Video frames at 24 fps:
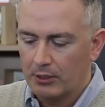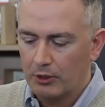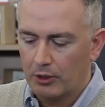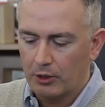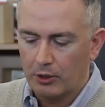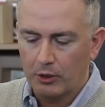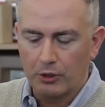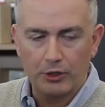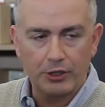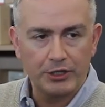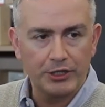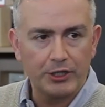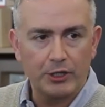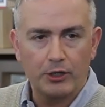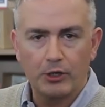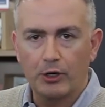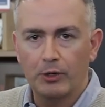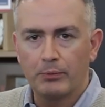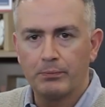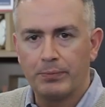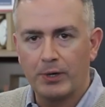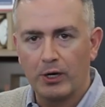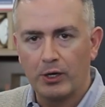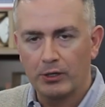or your
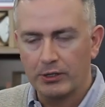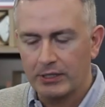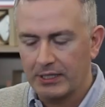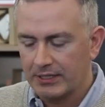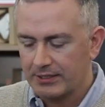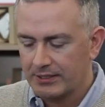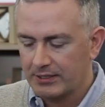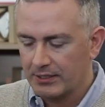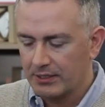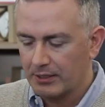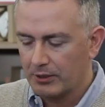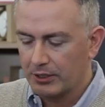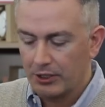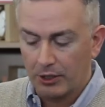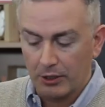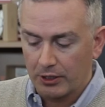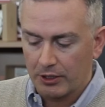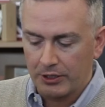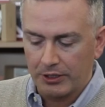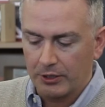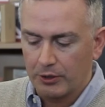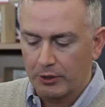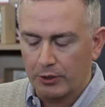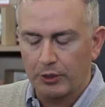pocket, your,
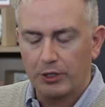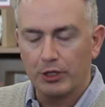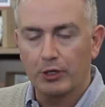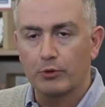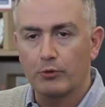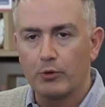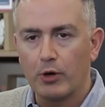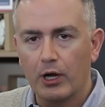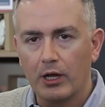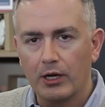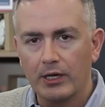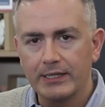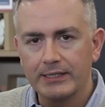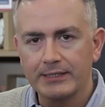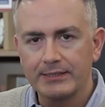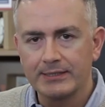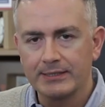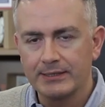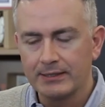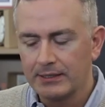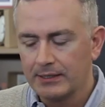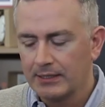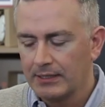your, your wallet